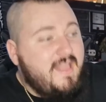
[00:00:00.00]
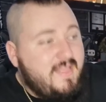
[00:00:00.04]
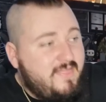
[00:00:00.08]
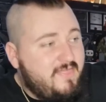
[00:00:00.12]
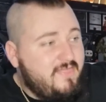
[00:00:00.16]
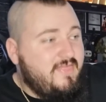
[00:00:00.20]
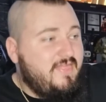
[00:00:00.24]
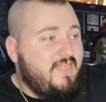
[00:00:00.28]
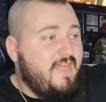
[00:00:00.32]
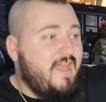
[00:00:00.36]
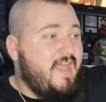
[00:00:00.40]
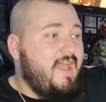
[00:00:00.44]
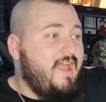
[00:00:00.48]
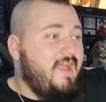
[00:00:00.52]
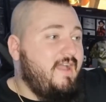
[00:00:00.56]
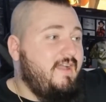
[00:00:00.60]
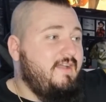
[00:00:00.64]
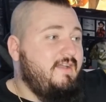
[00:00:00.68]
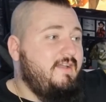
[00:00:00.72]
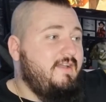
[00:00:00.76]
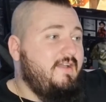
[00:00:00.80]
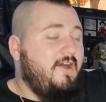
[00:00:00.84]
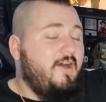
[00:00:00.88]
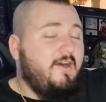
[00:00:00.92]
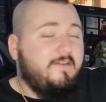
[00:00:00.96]
in there
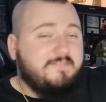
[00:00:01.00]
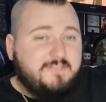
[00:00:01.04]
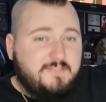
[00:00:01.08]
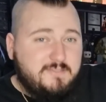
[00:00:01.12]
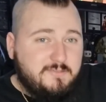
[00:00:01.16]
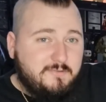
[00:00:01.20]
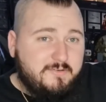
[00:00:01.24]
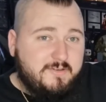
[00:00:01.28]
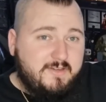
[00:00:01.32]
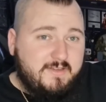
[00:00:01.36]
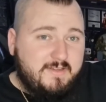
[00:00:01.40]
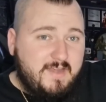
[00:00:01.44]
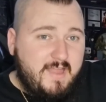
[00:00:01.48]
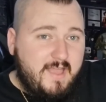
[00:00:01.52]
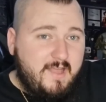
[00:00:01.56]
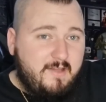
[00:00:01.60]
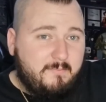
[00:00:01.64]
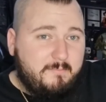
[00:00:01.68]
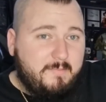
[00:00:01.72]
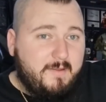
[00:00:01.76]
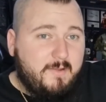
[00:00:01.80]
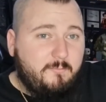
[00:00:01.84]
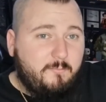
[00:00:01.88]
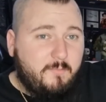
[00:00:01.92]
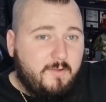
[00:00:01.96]
of Sword and Nail
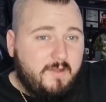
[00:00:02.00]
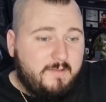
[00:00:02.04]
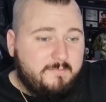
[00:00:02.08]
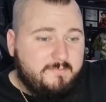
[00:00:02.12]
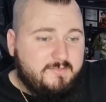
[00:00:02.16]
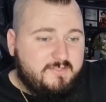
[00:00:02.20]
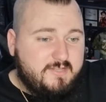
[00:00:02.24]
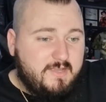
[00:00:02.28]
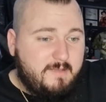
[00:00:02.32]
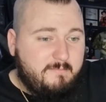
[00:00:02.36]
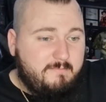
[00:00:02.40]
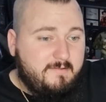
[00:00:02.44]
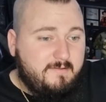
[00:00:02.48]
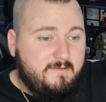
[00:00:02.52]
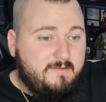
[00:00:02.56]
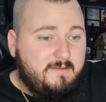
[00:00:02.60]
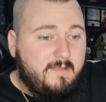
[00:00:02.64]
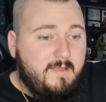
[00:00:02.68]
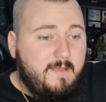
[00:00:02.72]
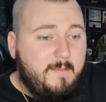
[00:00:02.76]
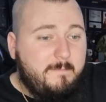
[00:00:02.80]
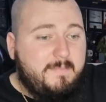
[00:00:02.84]
by Worm Shepherd